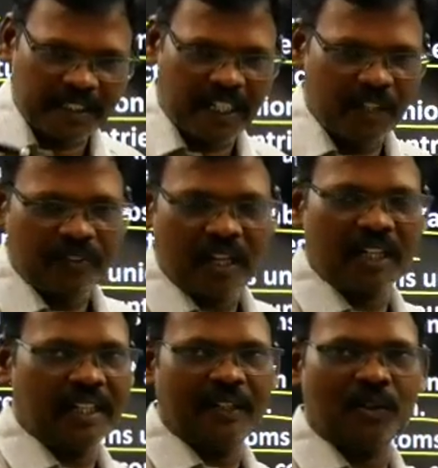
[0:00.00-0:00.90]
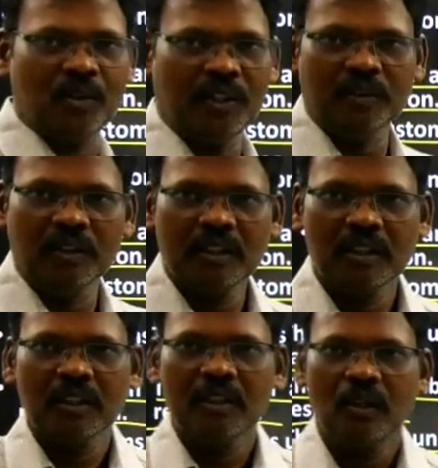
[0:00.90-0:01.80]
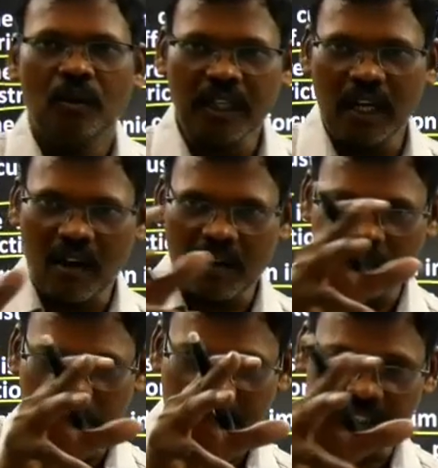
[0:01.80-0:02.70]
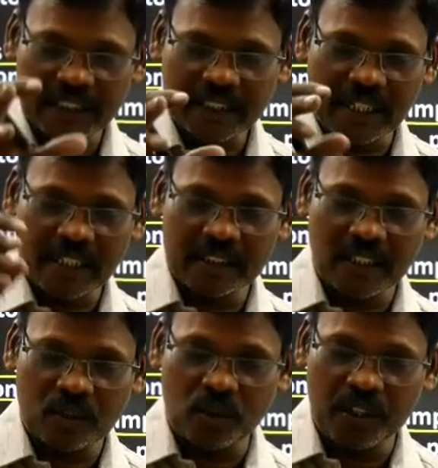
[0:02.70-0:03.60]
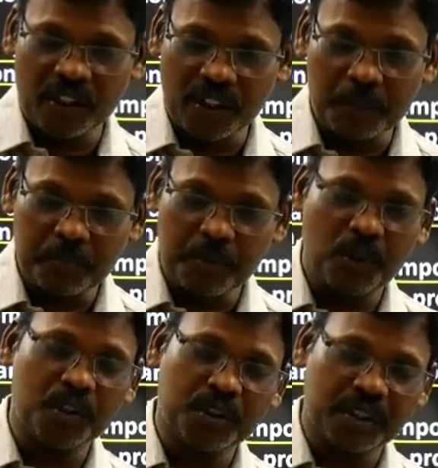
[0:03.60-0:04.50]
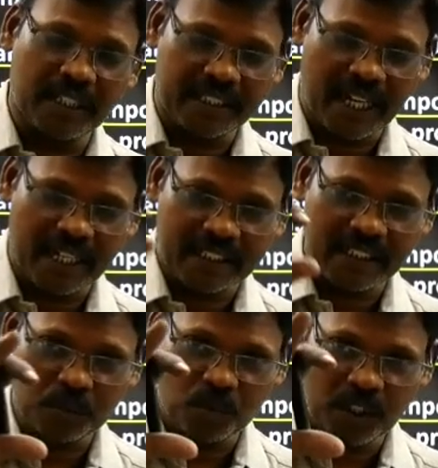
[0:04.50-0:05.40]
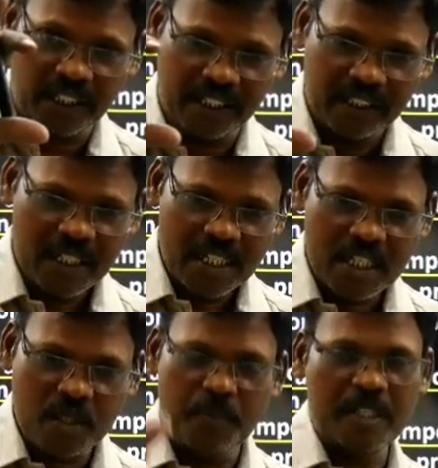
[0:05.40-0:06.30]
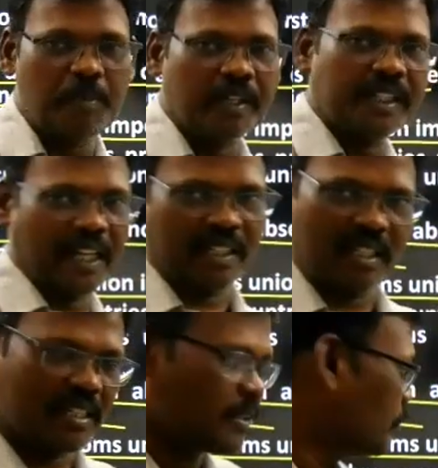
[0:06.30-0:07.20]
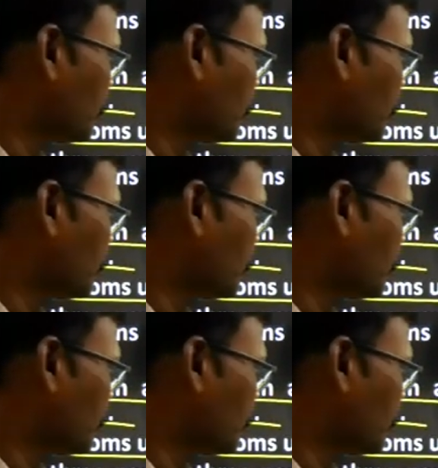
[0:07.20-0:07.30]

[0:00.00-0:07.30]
tariff card, I told you. Okay, these countries are going to impose the taxes, only specific taxes.